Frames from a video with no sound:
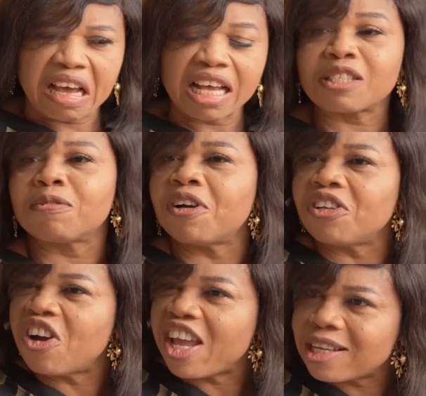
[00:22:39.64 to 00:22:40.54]
As for
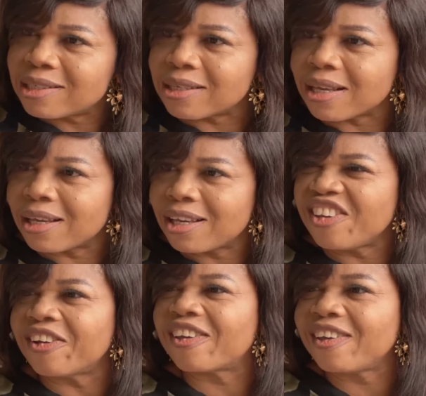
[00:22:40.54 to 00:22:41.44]
your Eze,
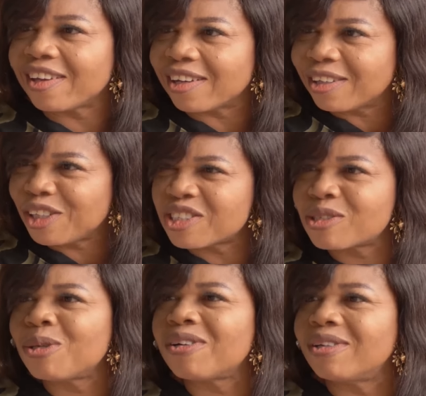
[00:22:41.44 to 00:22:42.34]
your king, your
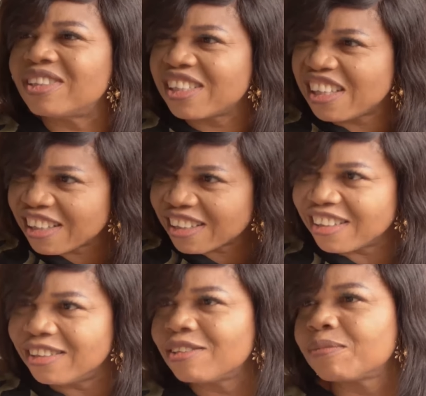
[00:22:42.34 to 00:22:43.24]
so-called king,
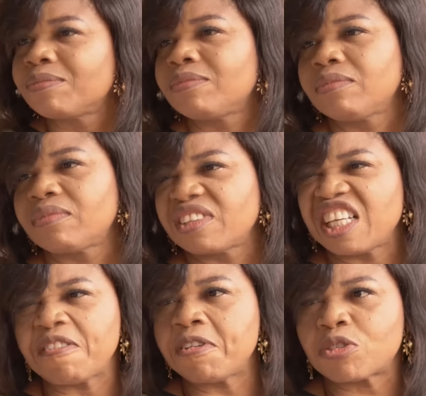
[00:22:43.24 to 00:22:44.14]

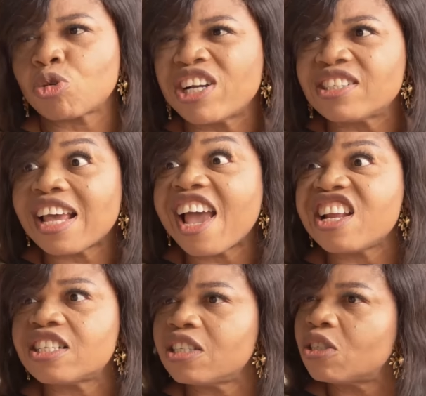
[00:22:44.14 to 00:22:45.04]
if he tries
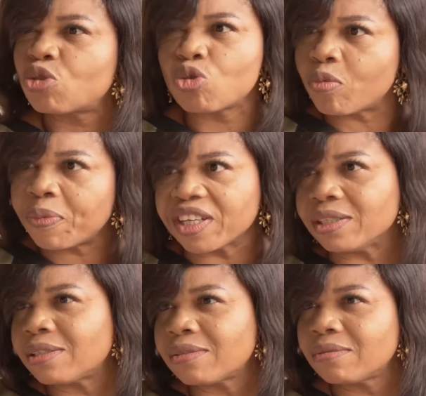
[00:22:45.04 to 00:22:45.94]
anything
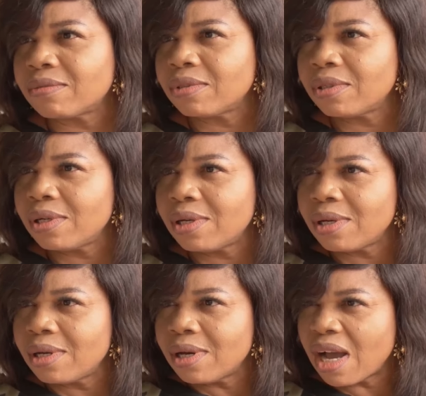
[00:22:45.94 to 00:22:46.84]
stupid,
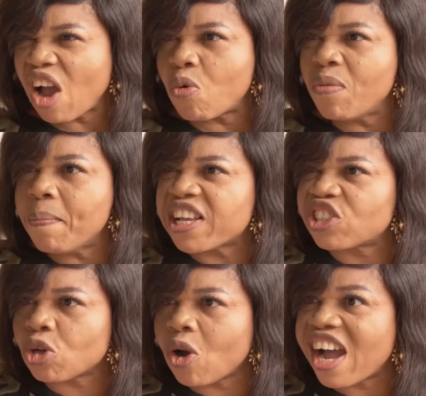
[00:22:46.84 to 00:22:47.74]
I will make
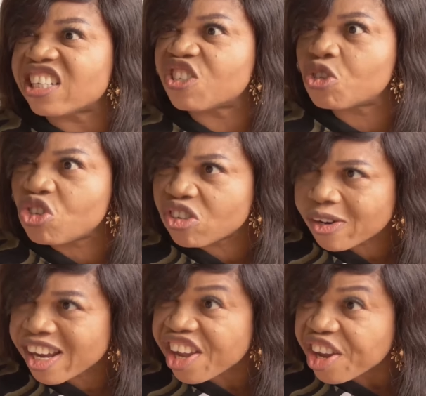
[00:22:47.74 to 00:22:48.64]
sure I seal
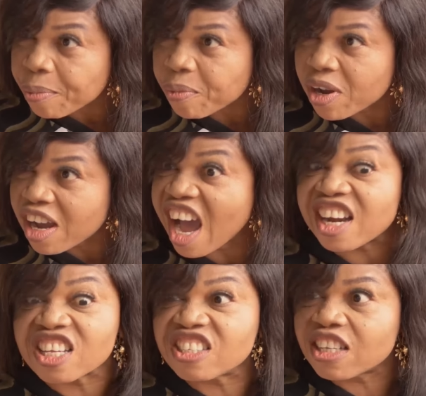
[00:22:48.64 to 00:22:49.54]
him
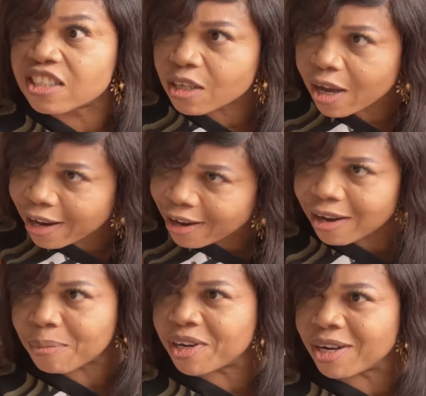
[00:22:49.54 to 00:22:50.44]
and his entire
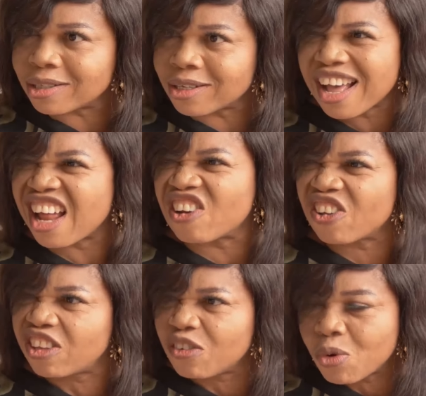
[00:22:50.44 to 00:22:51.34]
cabinet and
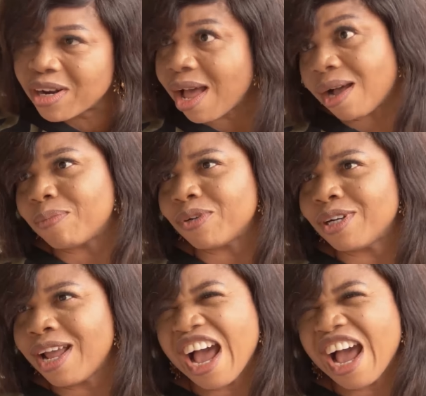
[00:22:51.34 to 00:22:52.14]
nothing will happen.